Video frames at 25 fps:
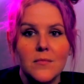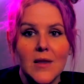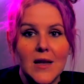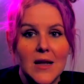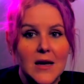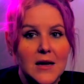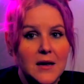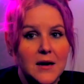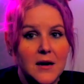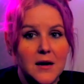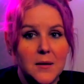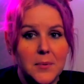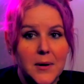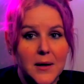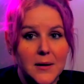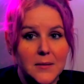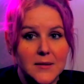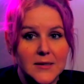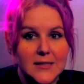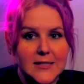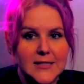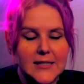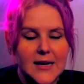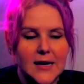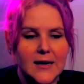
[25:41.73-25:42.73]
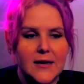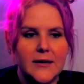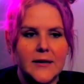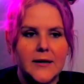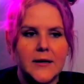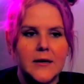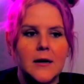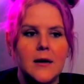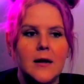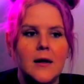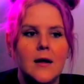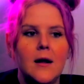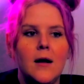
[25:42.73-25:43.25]
in a public
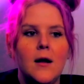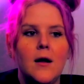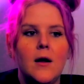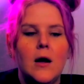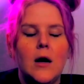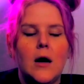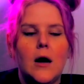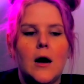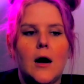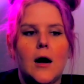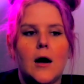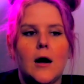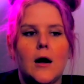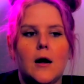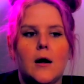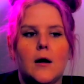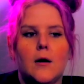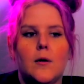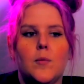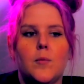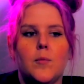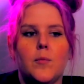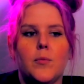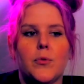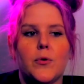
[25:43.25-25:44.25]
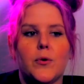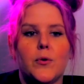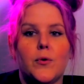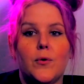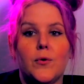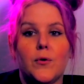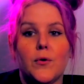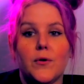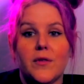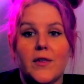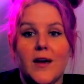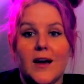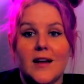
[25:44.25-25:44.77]
setting,
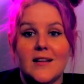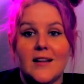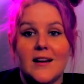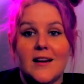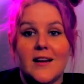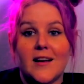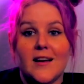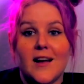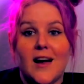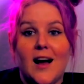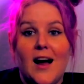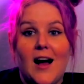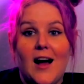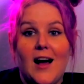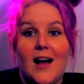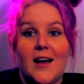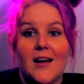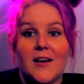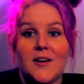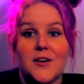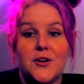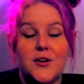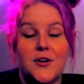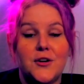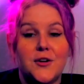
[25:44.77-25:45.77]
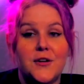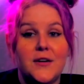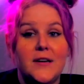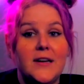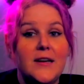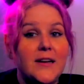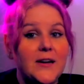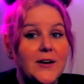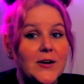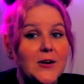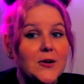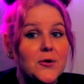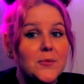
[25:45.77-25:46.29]
or that like I could
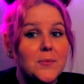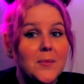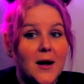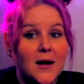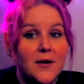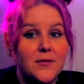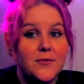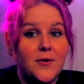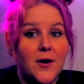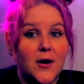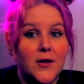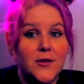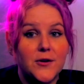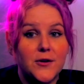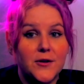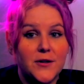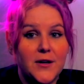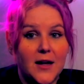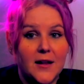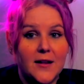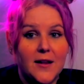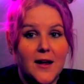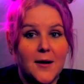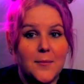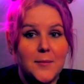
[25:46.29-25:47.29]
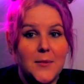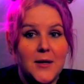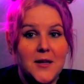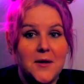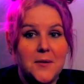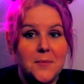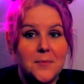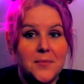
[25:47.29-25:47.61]
hear my father yell at me,